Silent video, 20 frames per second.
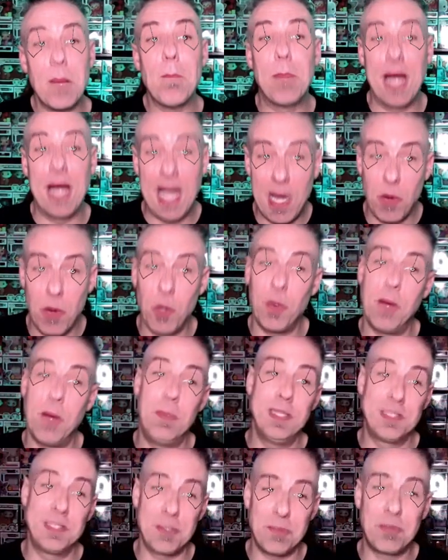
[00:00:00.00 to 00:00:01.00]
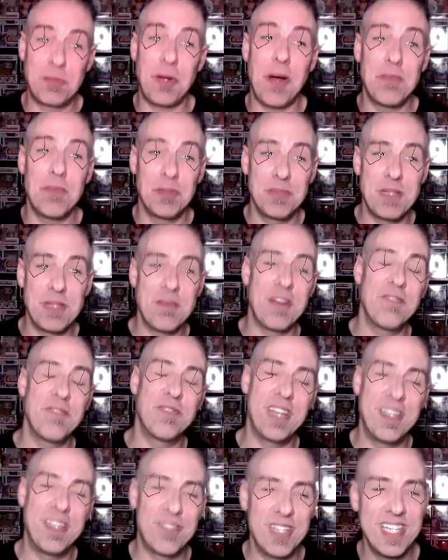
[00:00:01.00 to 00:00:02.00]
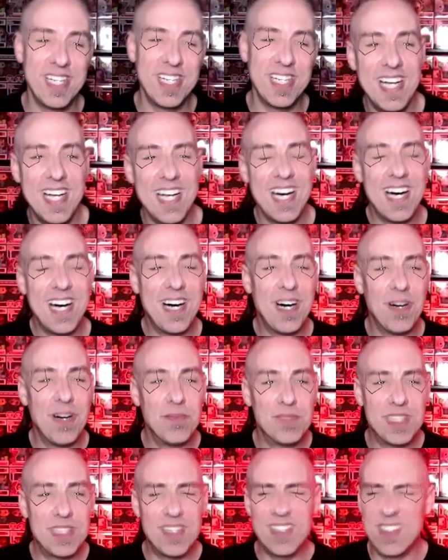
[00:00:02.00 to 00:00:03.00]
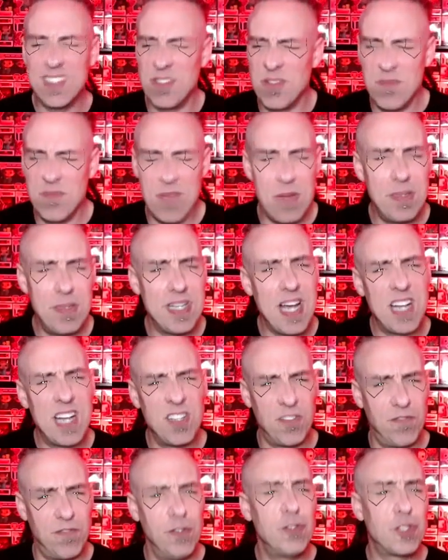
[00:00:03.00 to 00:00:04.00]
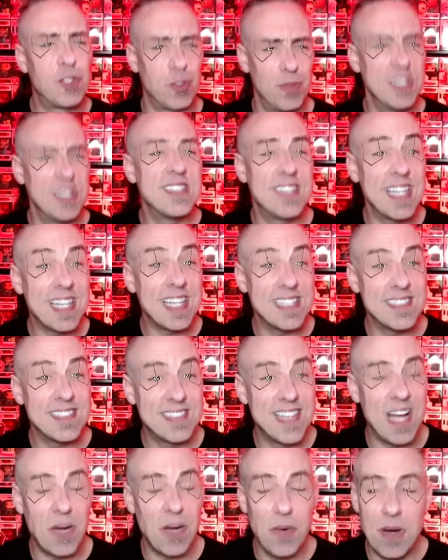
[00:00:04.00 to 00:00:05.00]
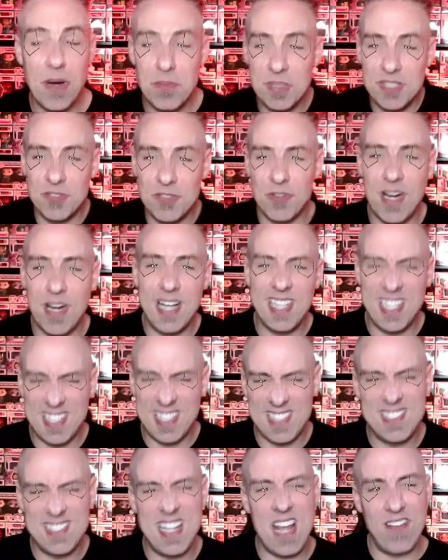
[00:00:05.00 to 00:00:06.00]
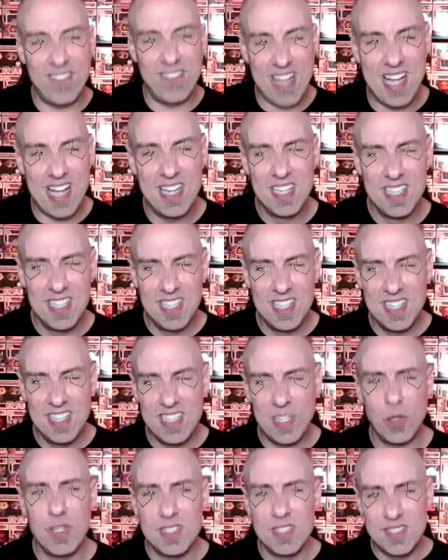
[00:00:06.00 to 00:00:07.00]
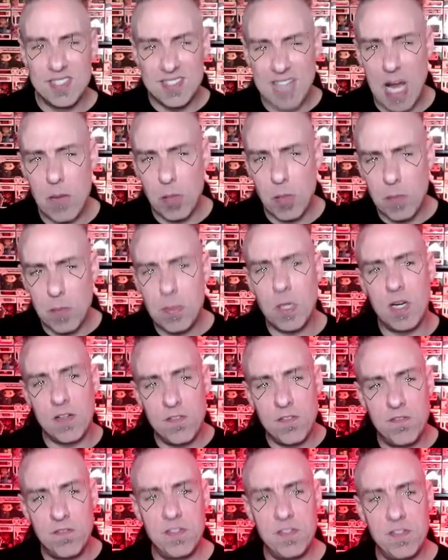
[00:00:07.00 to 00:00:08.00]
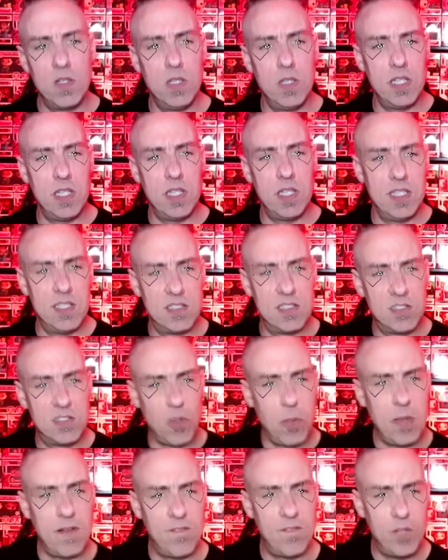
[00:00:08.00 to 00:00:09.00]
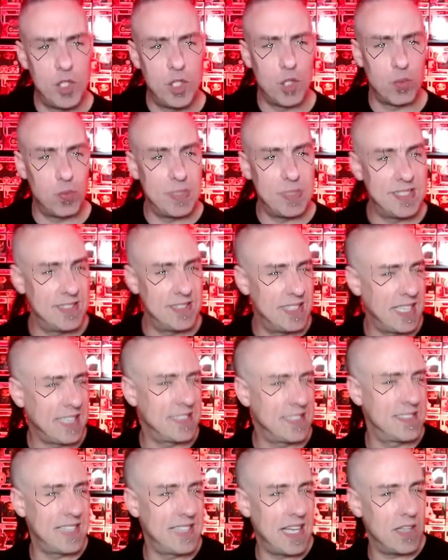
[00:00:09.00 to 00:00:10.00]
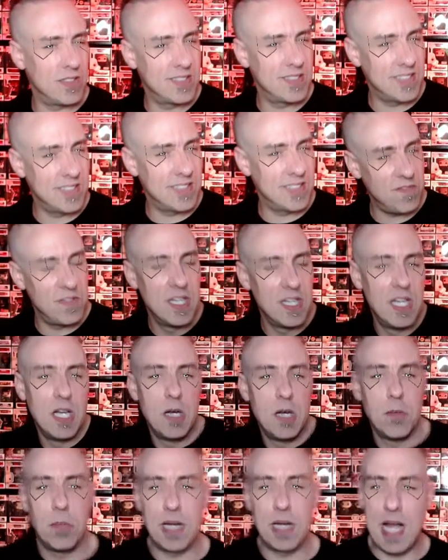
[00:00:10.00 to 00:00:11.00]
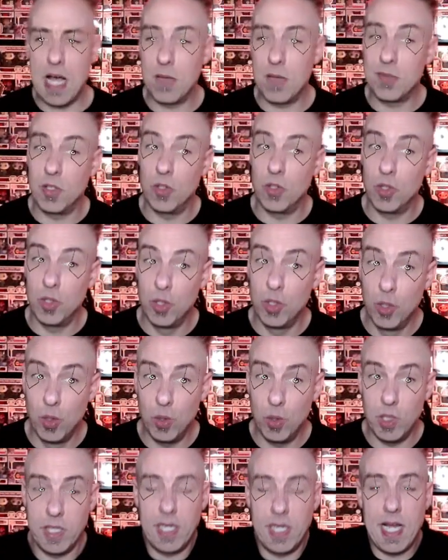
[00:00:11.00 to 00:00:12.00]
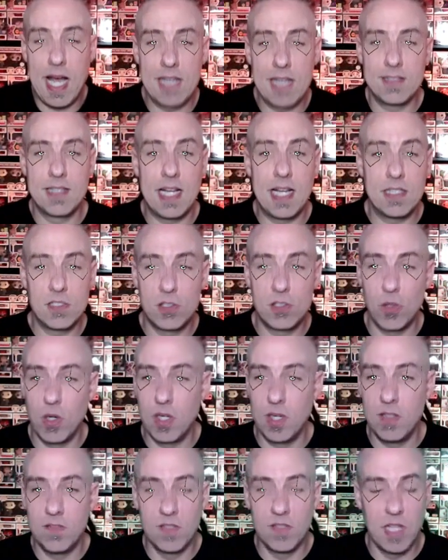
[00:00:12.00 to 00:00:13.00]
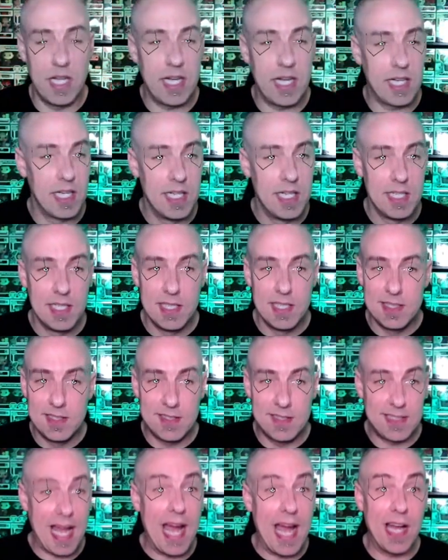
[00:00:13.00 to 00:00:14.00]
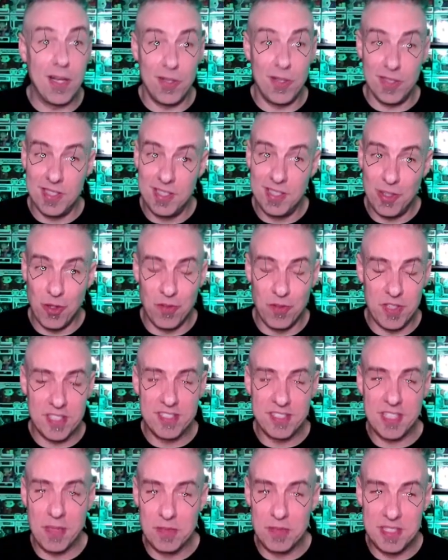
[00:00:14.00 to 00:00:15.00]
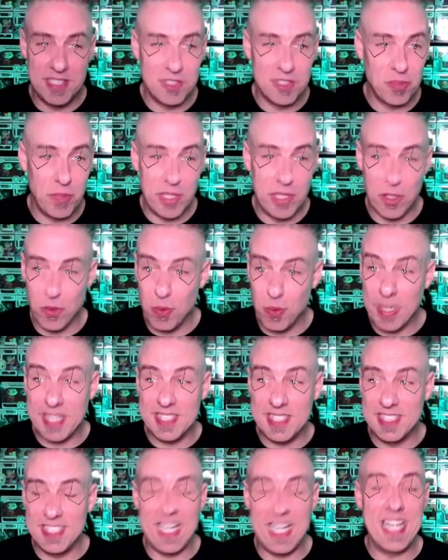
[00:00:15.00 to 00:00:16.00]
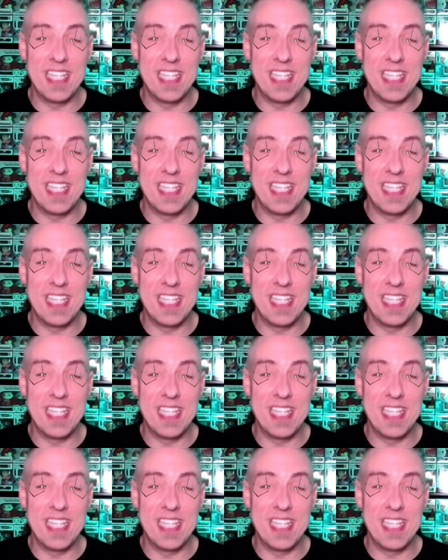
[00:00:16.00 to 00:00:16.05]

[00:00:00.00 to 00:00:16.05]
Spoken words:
power weapons are probably my favorite. They're maybe not as futuristic as tech weapons, right? Like, doesn't have that cyberpunk feel in dystopian futuristic style stuff, but absolutely has that sort of like style over substance when you're ricocheting